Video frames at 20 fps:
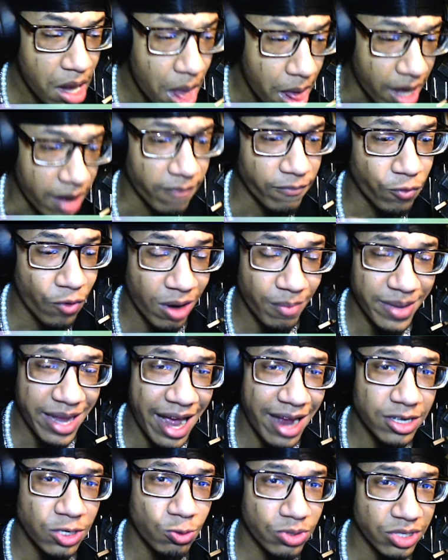you wanna be
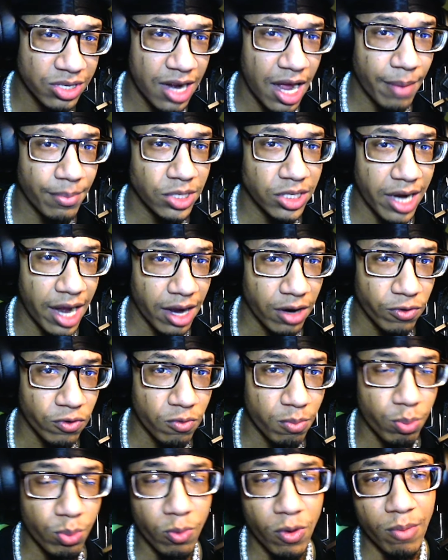added to a Snapchat
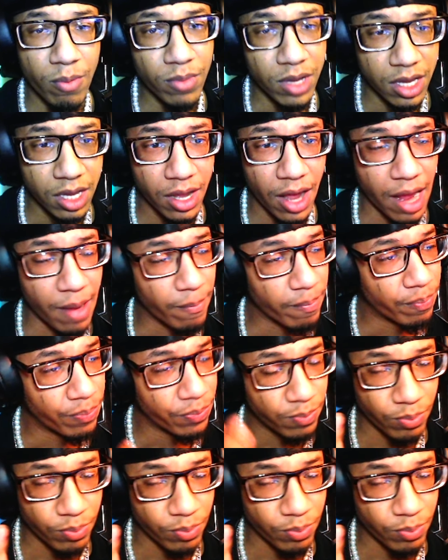group with me and